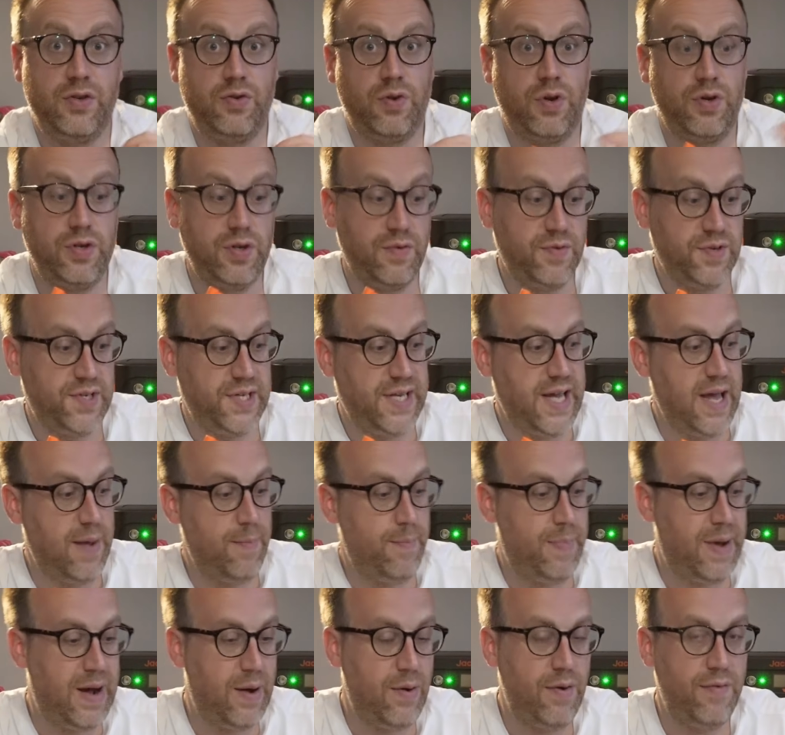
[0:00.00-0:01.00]
crossed, obviously getting
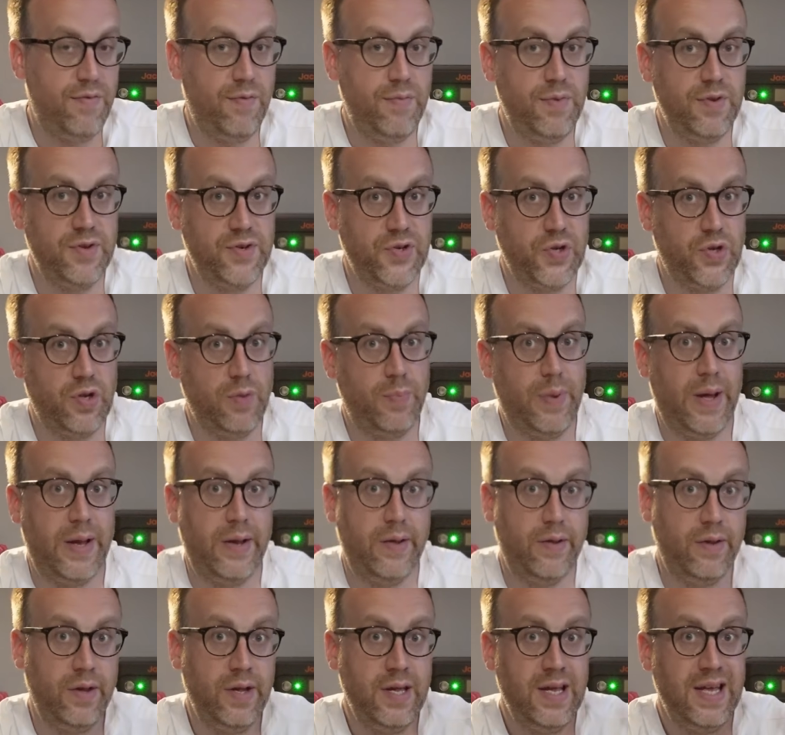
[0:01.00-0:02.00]
power from the solar
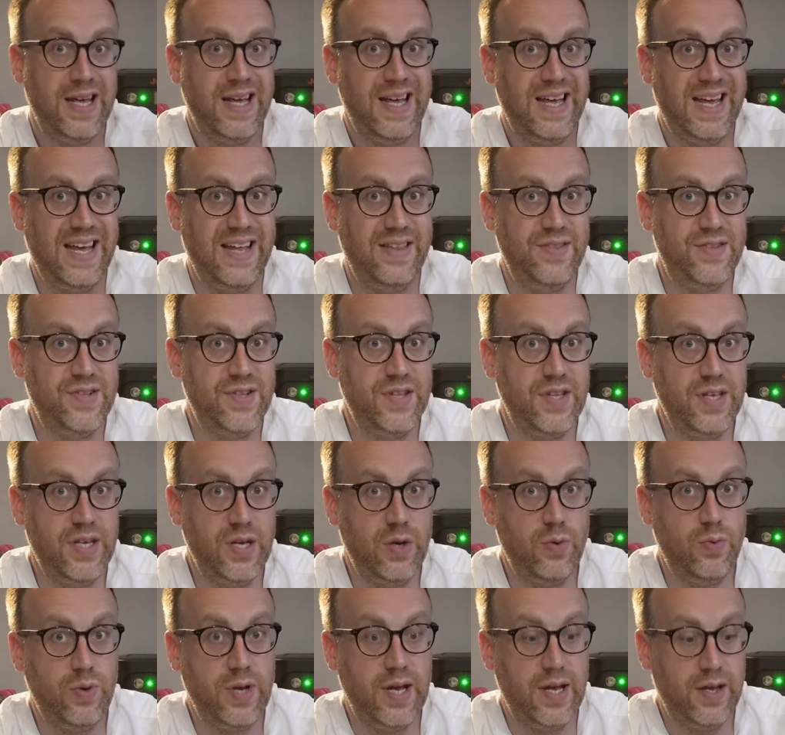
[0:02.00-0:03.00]
panel into the
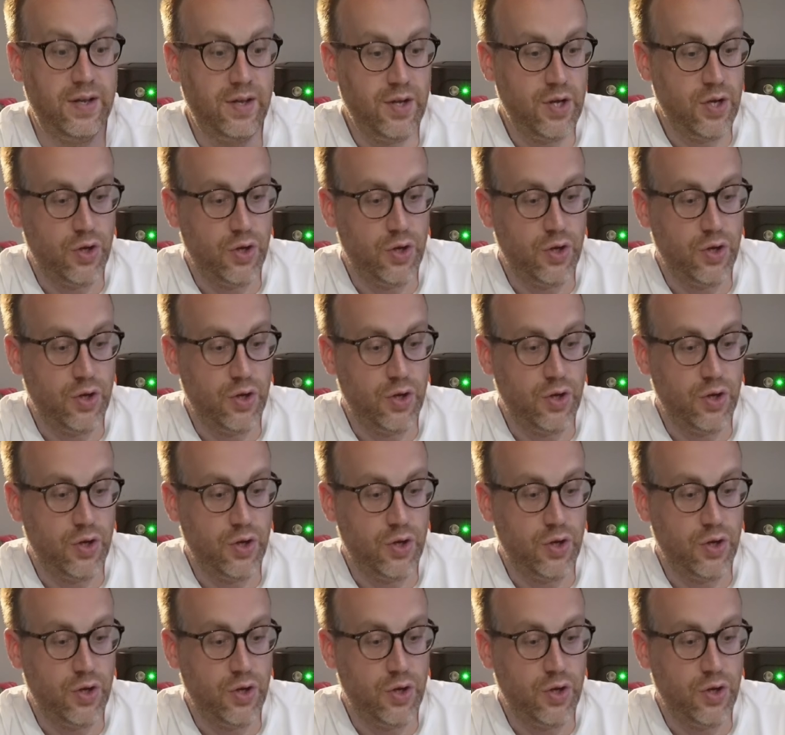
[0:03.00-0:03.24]
unit.